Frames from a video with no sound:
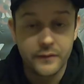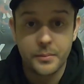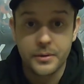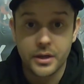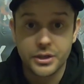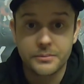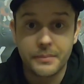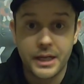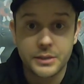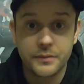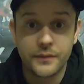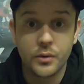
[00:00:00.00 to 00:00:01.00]
a production
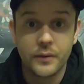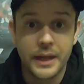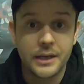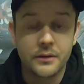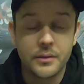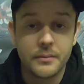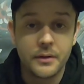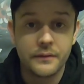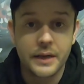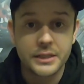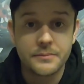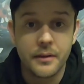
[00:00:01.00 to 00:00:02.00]
batch before the end of, the, of
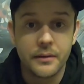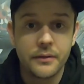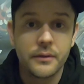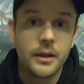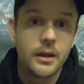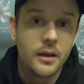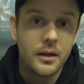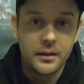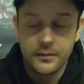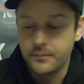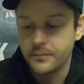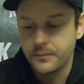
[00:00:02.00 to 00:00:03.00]
next month,
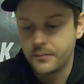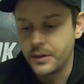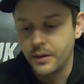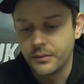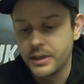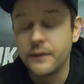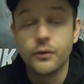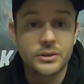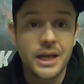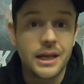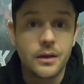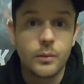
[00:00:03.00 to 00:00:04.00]
you know, give or
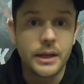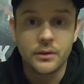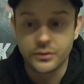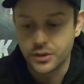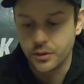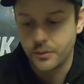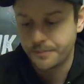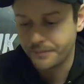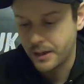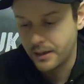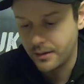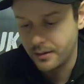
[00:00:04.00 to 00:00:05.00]
take a week or two.
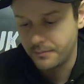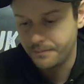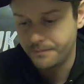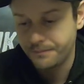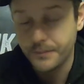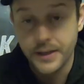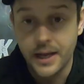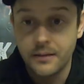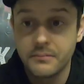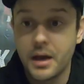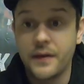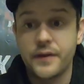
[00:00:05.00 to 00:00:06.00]
Um, yeah,
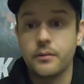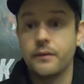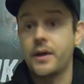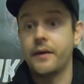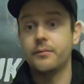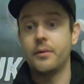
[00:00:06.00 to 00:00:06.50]
I think we've covered